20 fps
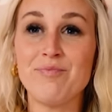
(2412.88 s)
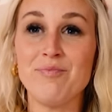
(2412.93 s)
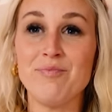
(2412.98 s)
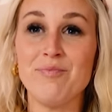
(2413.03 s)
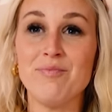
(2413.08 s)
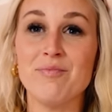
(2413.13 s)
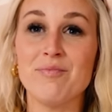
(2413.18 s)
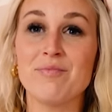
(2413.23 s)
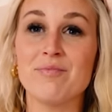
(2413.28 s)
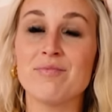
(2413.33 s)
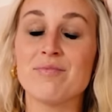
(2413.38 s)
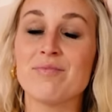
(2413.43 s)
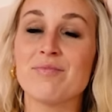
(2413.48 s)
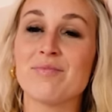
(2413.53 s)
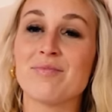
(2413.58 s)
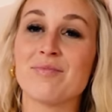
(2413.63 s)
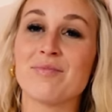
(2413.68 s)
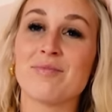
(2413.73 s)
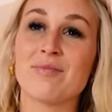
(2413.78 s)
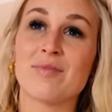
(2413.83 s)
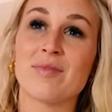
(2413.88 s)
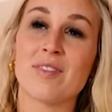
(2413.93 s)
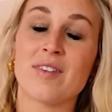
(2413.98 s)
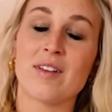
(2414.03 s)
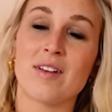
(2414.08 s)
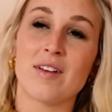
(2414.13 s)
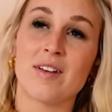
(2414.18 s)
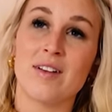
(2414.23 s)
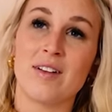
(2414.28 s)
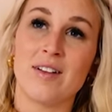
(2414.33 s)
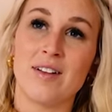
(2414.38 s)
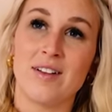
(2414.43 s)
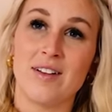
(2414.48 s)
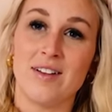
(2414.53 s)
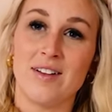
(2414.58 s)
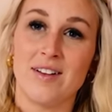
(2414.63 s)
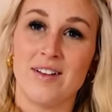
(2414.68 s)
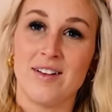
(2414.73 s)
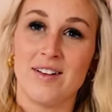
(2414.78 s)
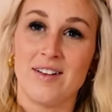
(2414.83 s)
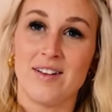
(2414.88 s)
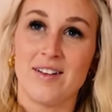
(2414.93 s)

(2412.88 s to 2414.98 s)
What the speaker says: (not speaking)